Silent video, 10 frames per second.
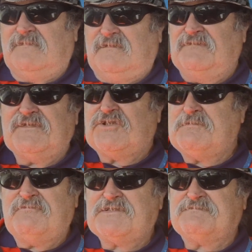if they
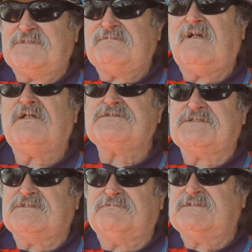come arrest me, I'll
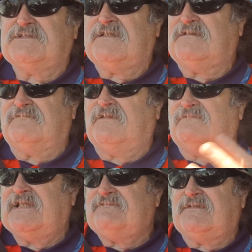see you in jail,
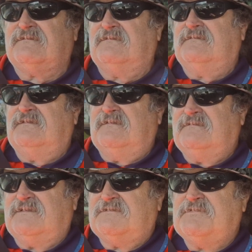whatever.
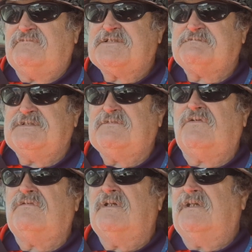They come and arrest me.
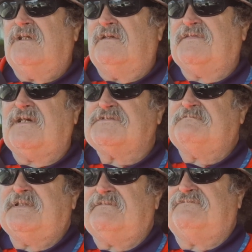Well, a
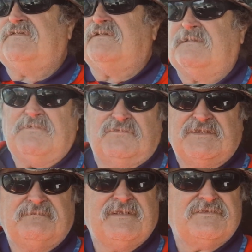thousand pound fine. I'm not
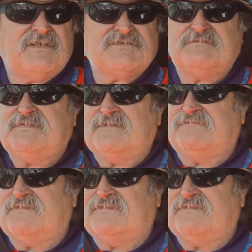going to pay a thousand pound